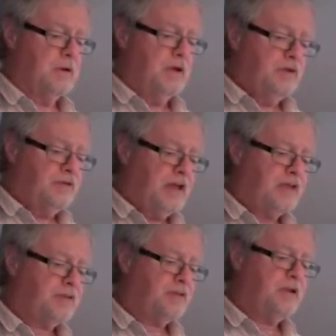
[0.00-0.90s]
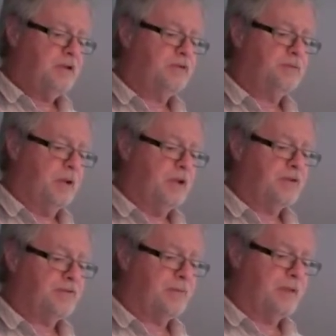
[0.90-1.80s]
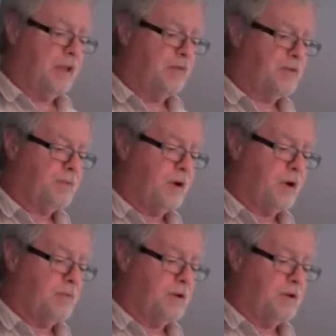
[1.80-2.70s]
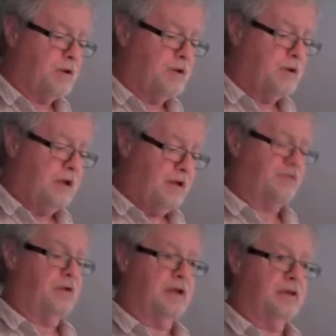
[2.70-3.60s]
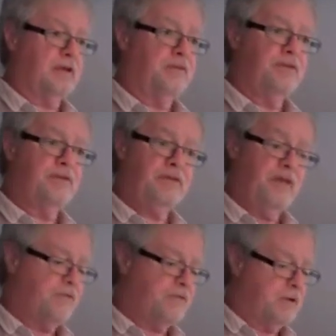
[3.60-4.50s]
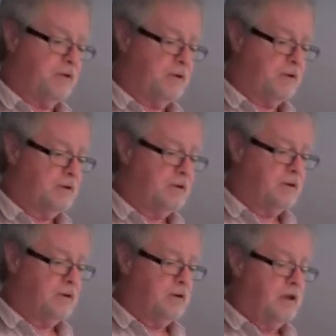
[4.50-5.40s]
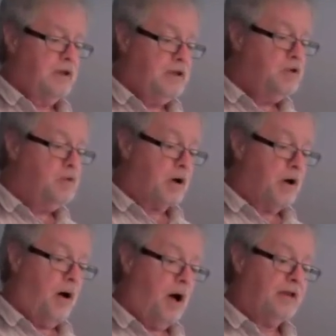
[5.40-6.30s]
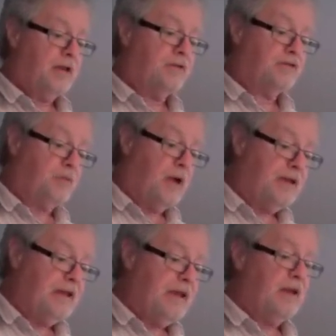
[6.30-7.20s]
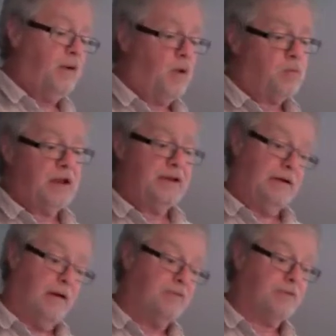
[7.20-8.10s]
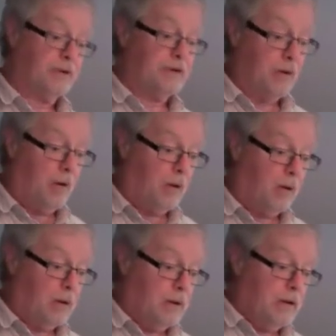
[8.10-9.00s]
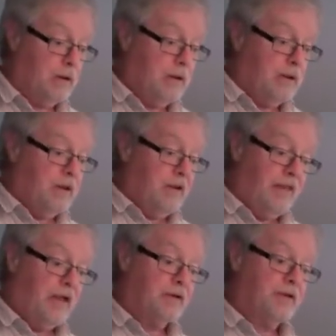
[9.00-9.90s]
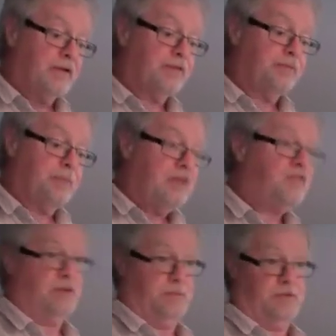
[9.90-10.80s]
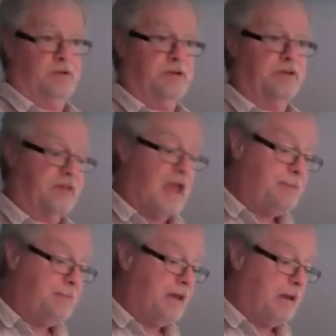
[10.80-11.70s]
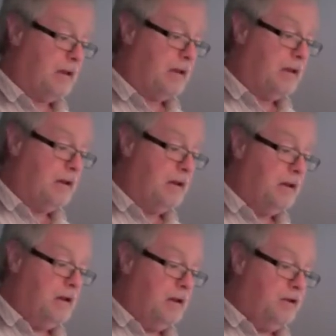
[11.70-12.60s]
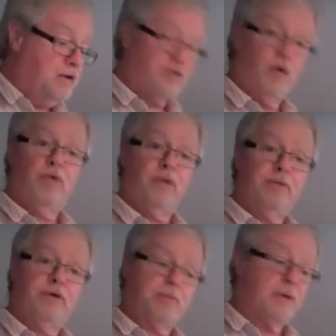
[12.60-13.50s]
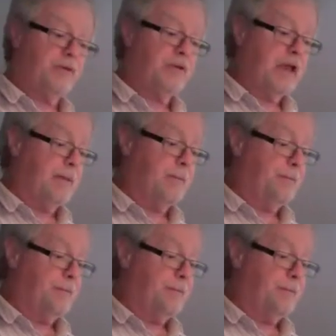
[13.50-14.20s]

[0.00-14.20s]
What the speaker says: You take three loose bullets from the glove compartment. It's 1957. You are hot and sweaty and already not very tall. They are little spaceships you could escape in. You show them to your brother Kim.